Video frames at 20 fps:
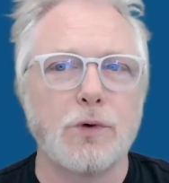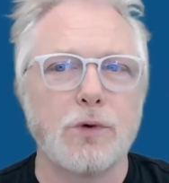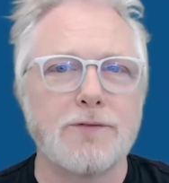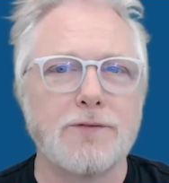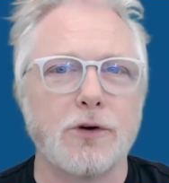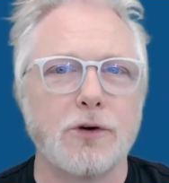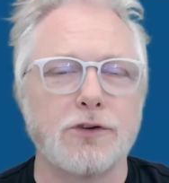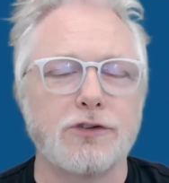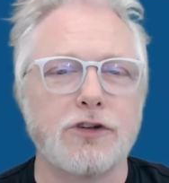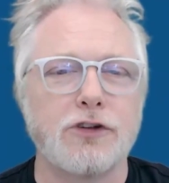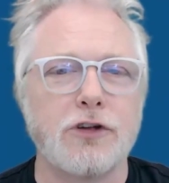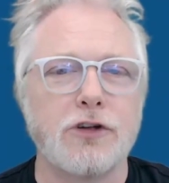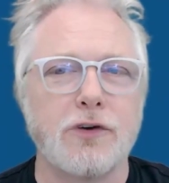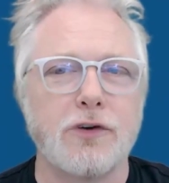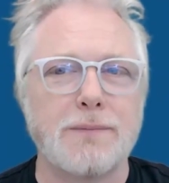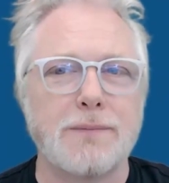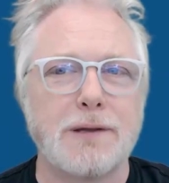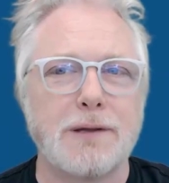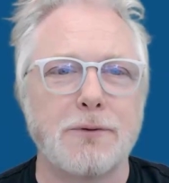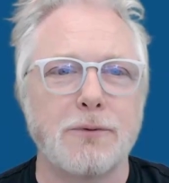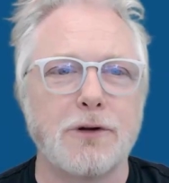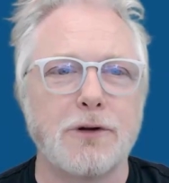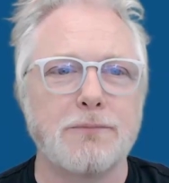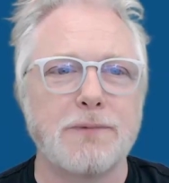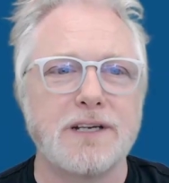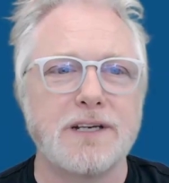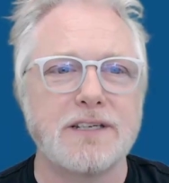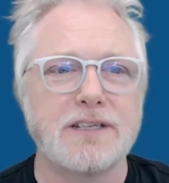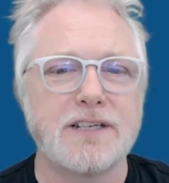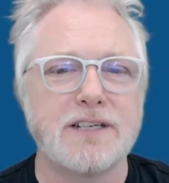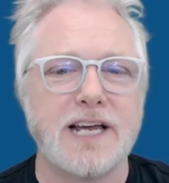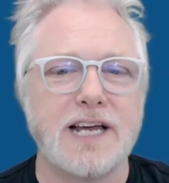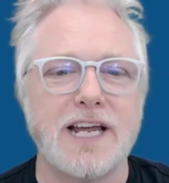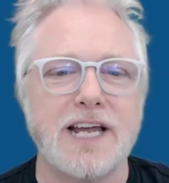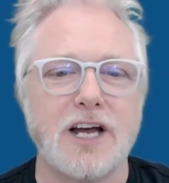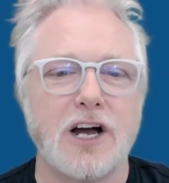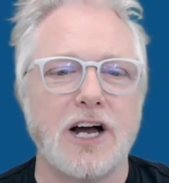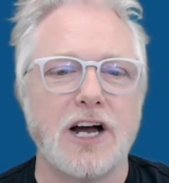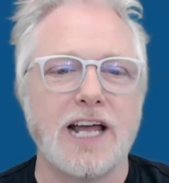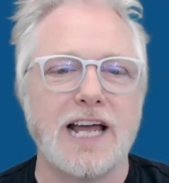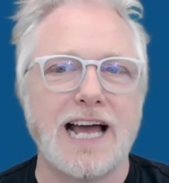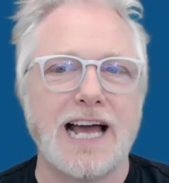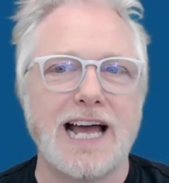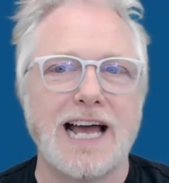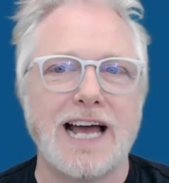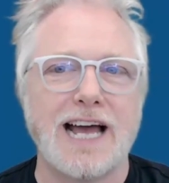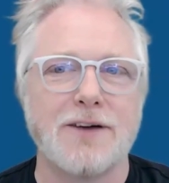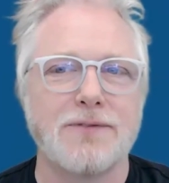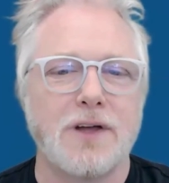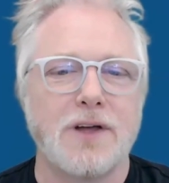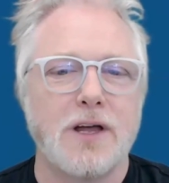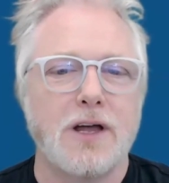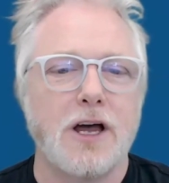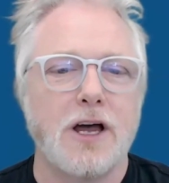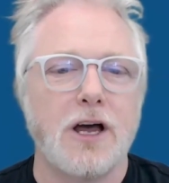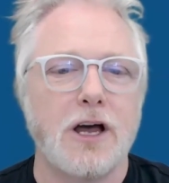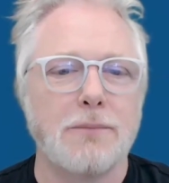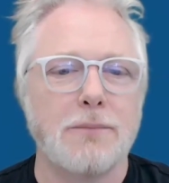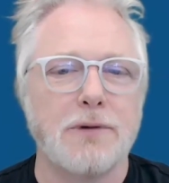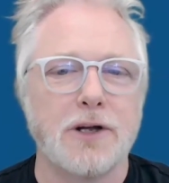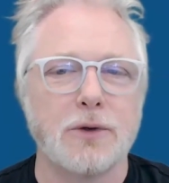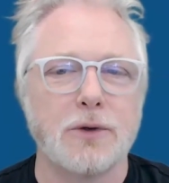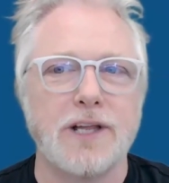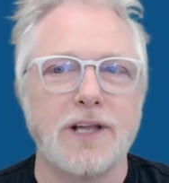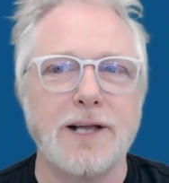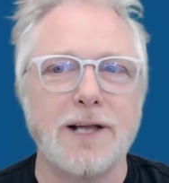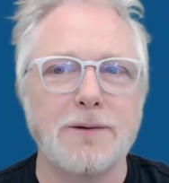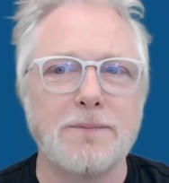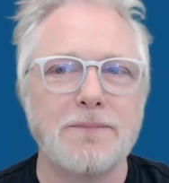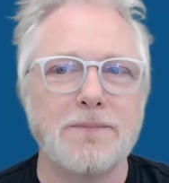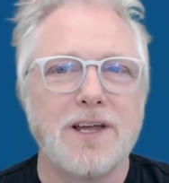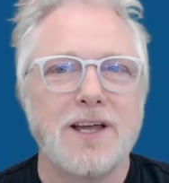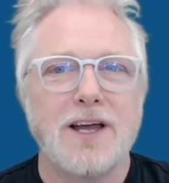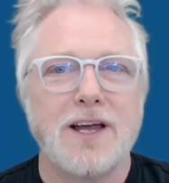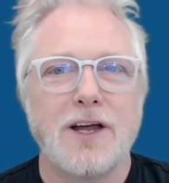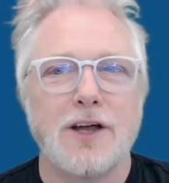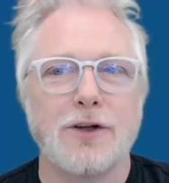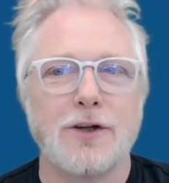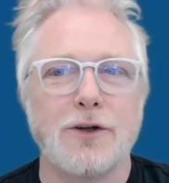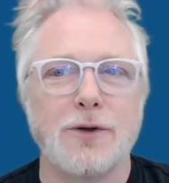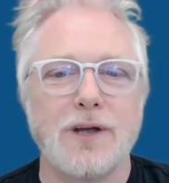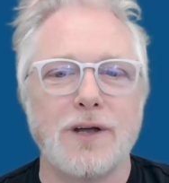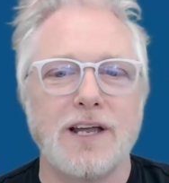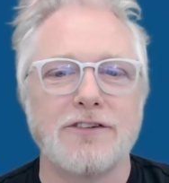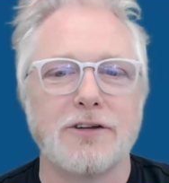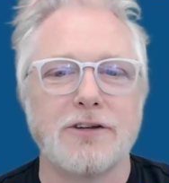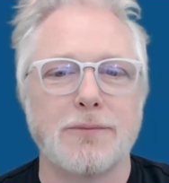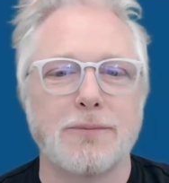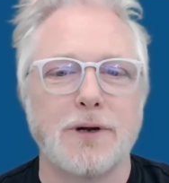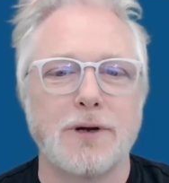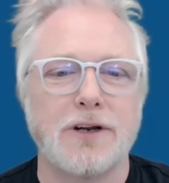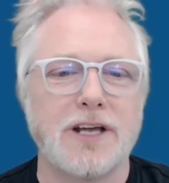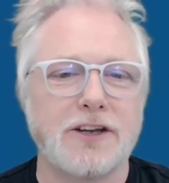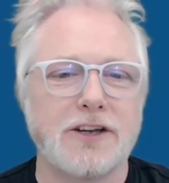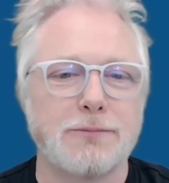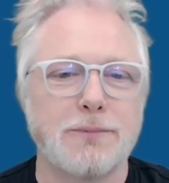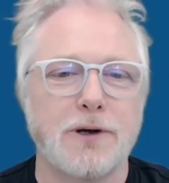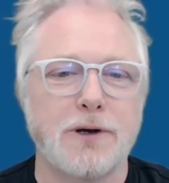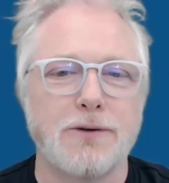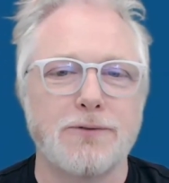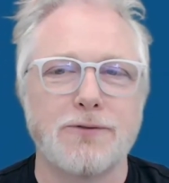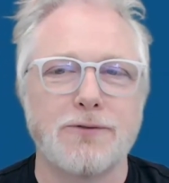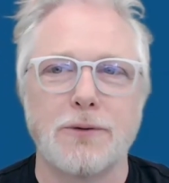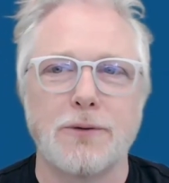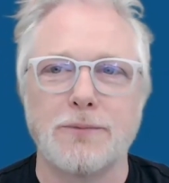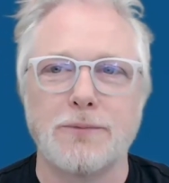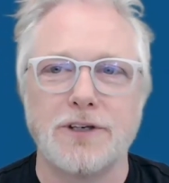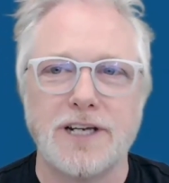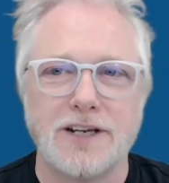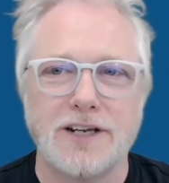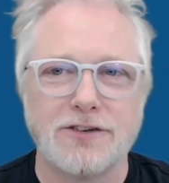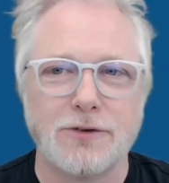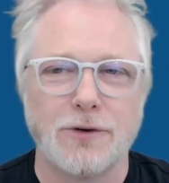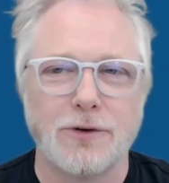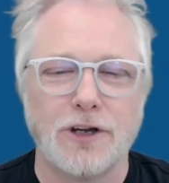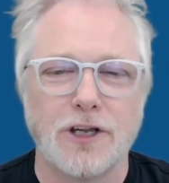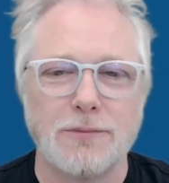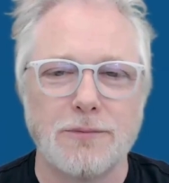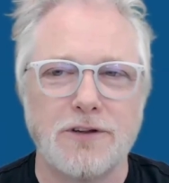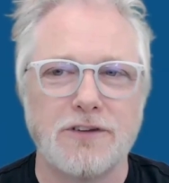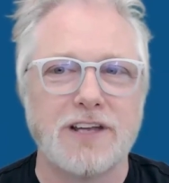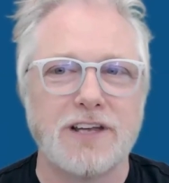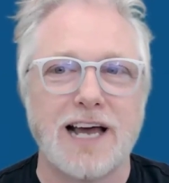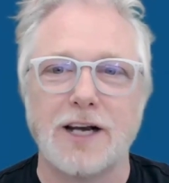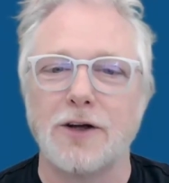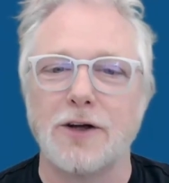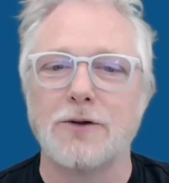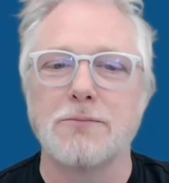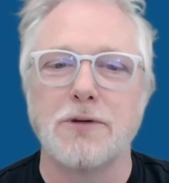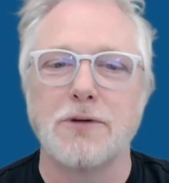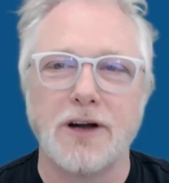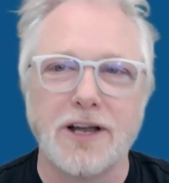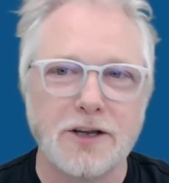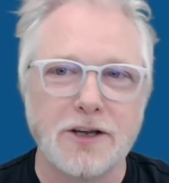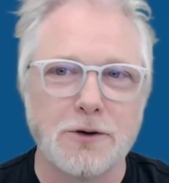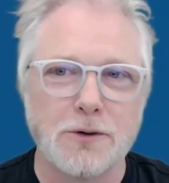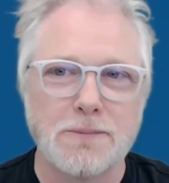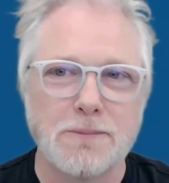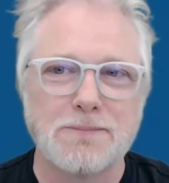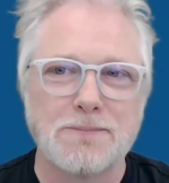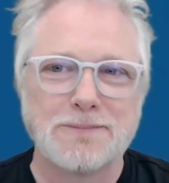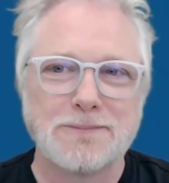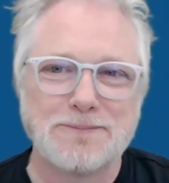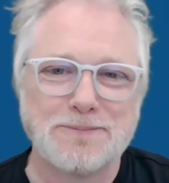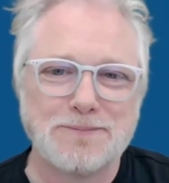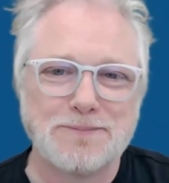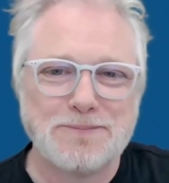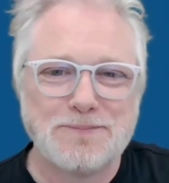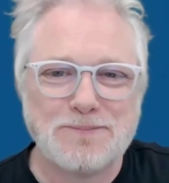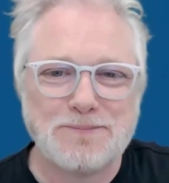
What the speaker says: well, I've got two great people with me today. I have Michael Hill, who is an expert from NetDocuments. Hello, Michael.